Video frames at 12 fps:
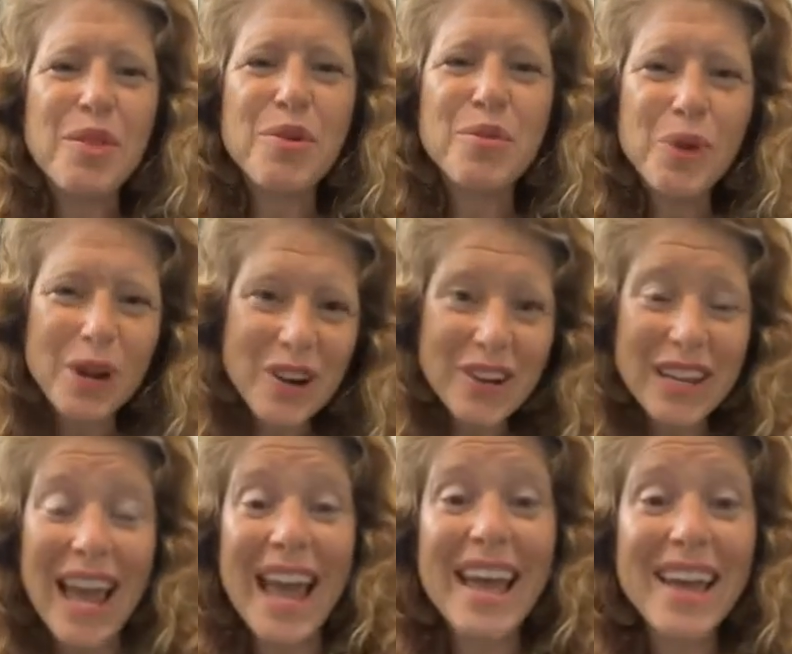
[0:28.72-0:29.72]
The word
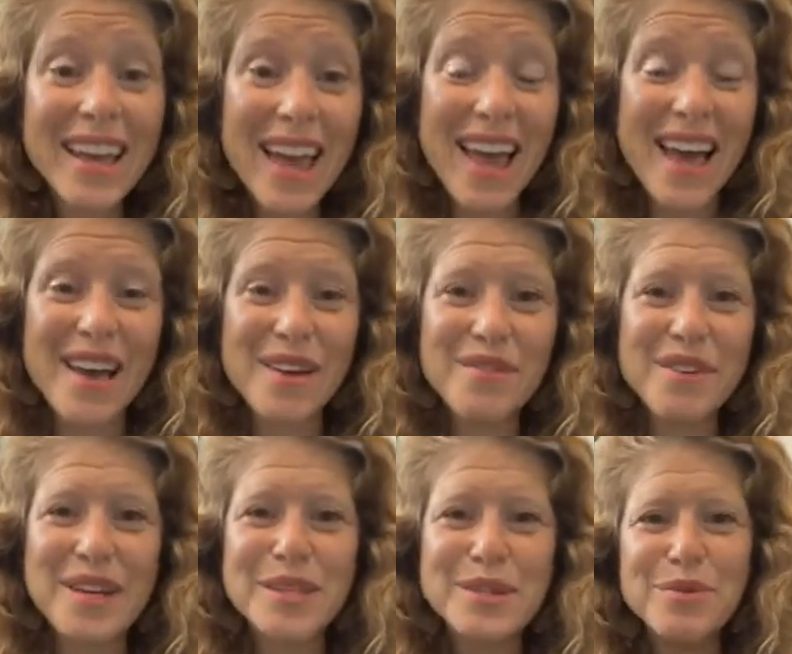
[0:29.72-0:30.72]
Ekev
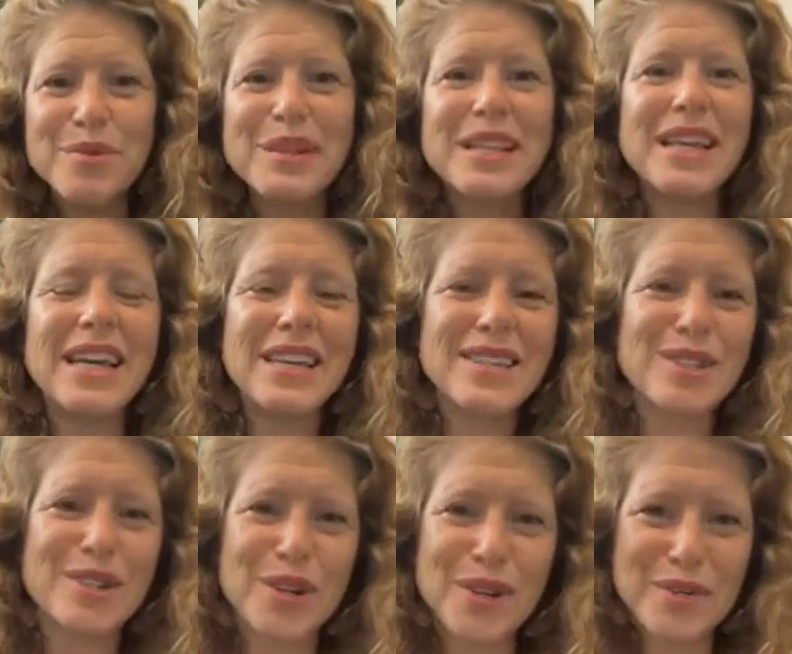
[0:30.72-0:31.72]
is really
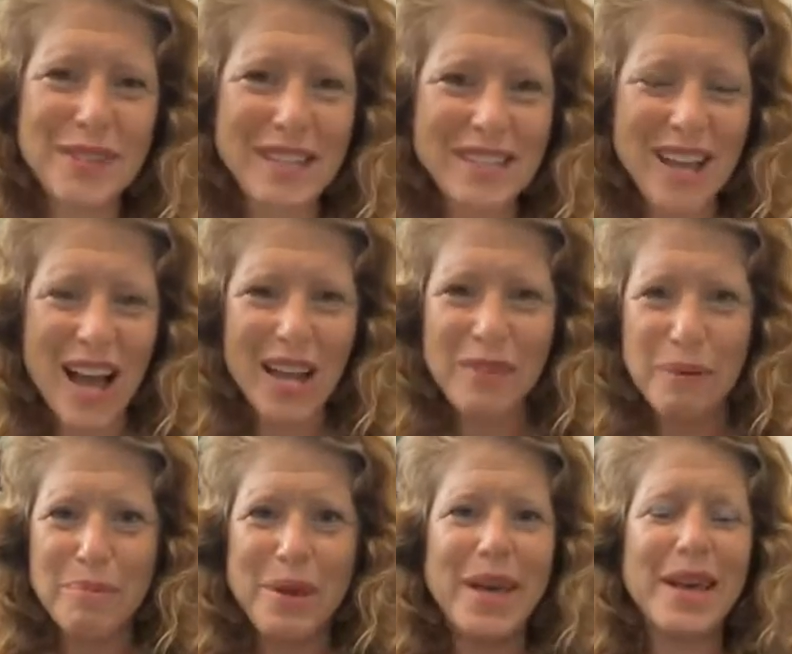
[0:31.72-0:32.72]
serves as kind of a
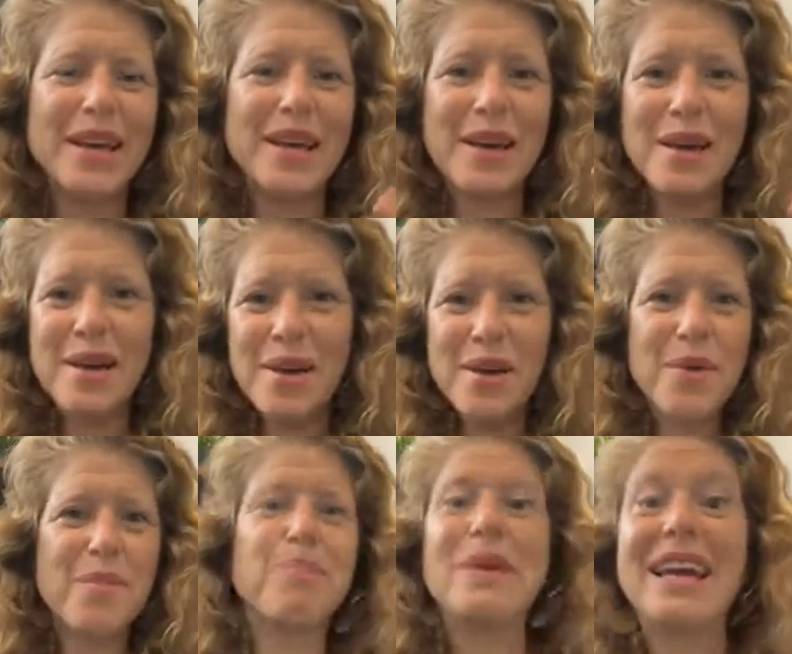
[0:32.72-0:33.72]
big
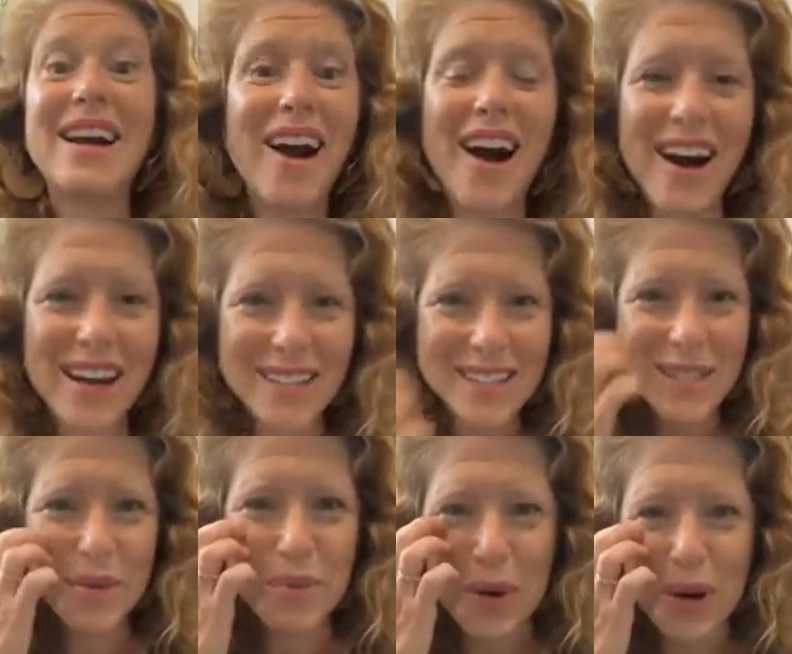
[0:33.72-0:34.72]
because,
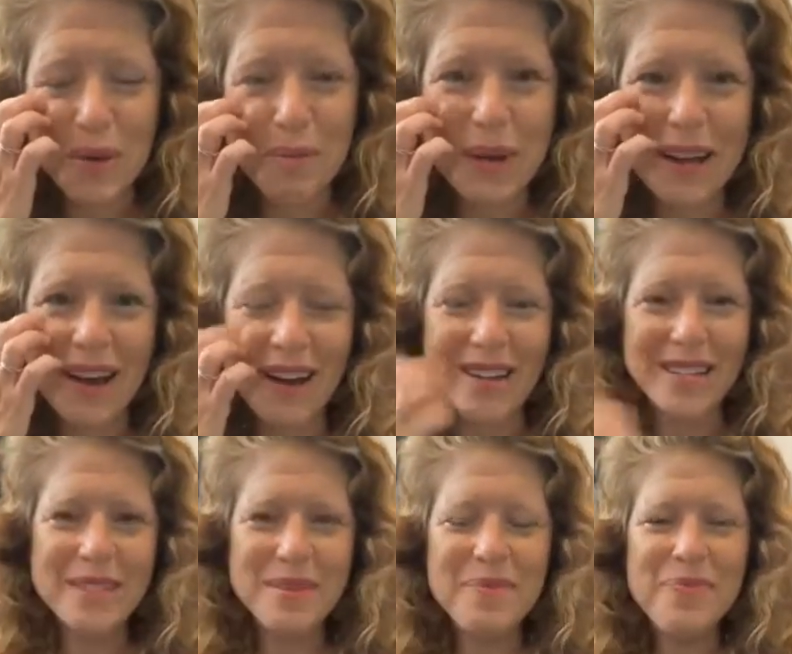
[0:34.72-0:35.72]
the word
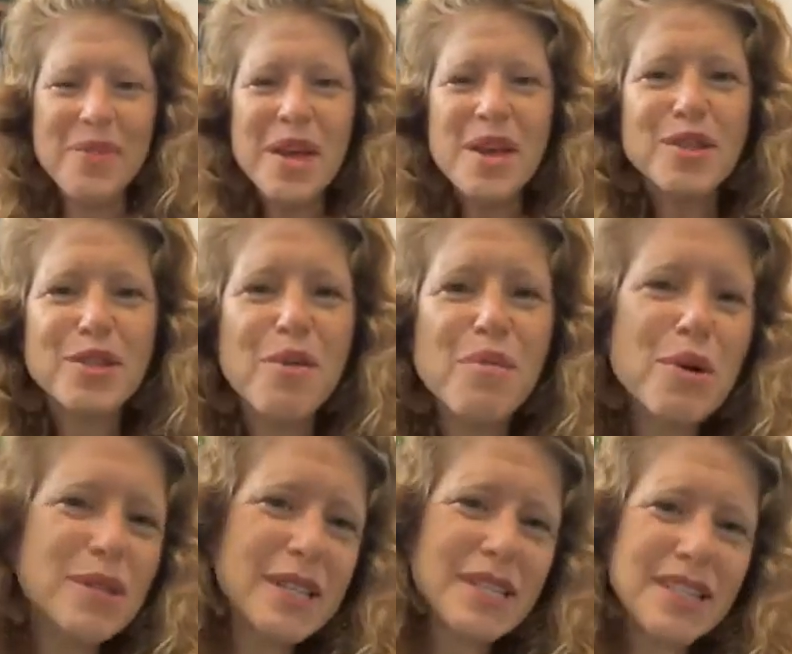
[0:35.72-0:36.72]
because. So
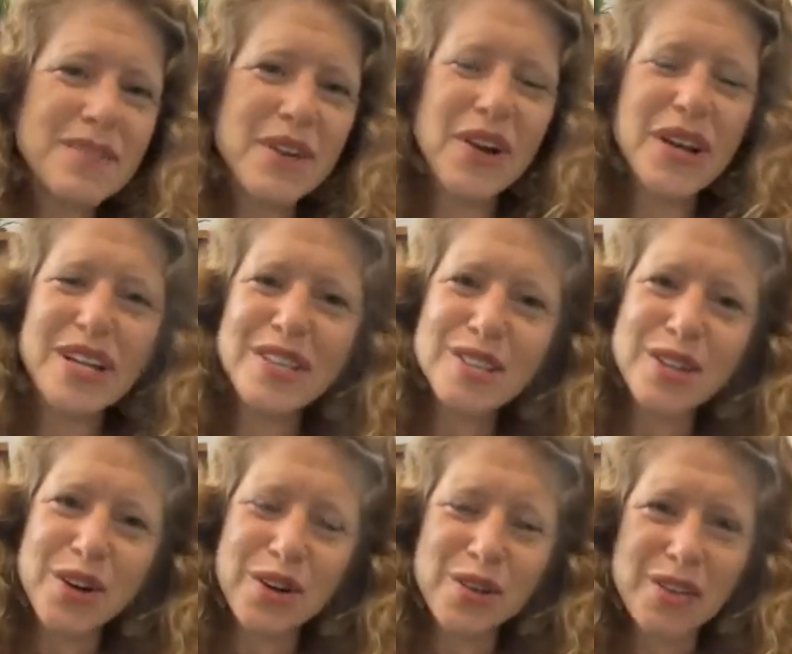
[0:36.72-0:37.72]
Moses is very
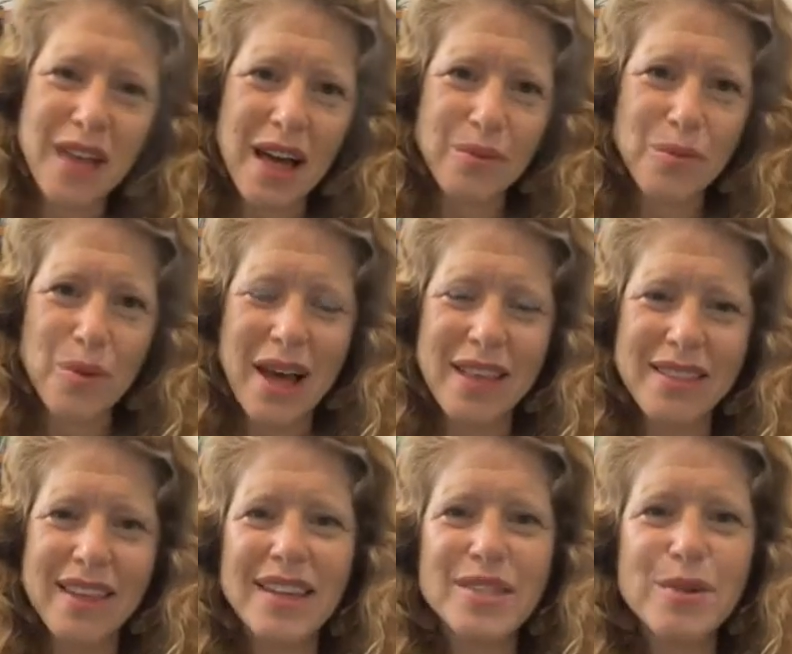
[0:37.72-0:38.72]
concerned that when
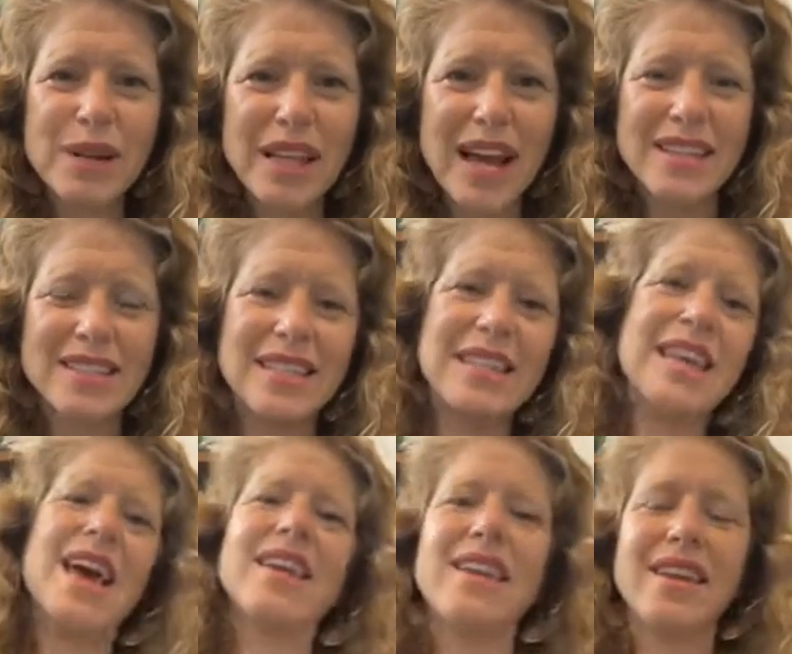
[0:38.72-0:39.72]
the Israelites
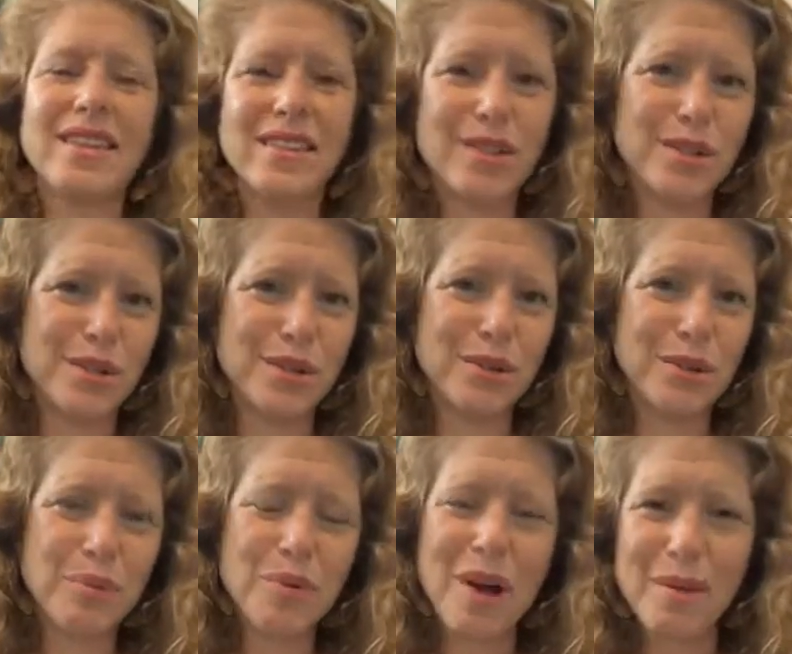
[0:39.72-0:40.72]
get into
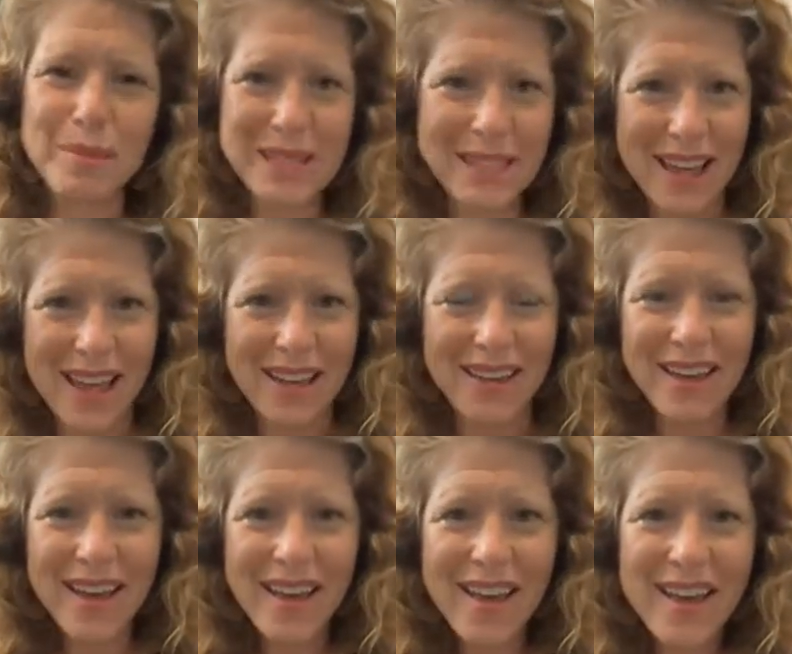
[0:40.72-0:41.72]
the promised land,
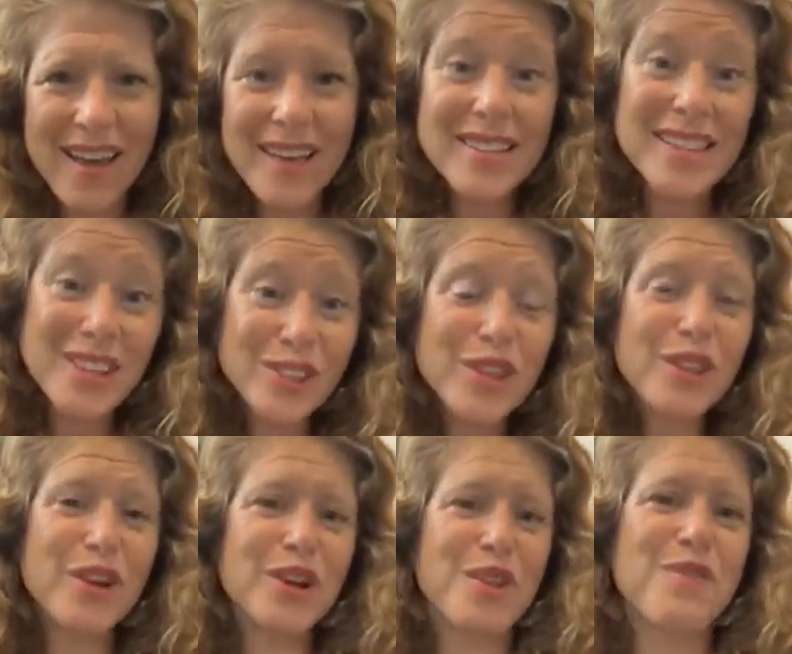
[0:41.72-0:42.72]
essentially
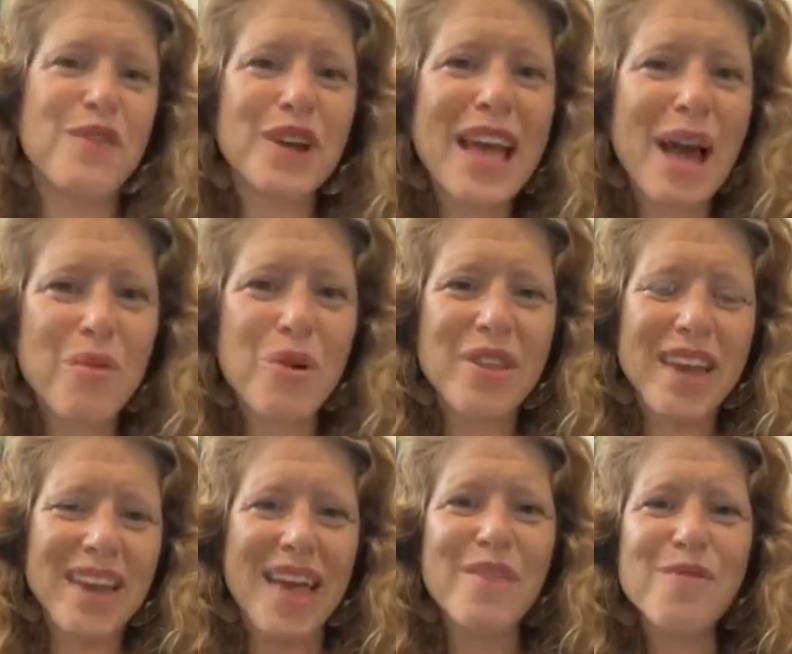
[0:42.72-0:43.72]
they're going to forget where they
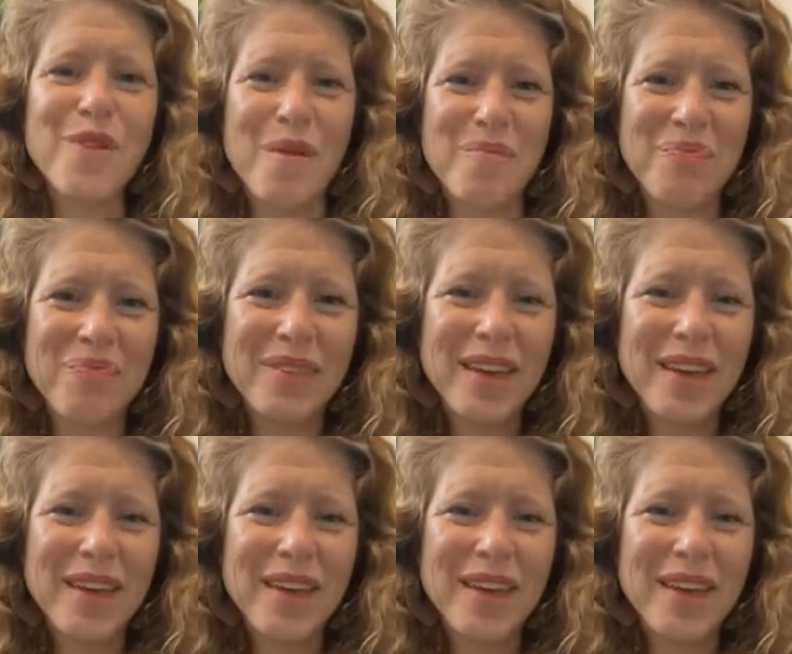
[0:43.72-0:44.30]
came from.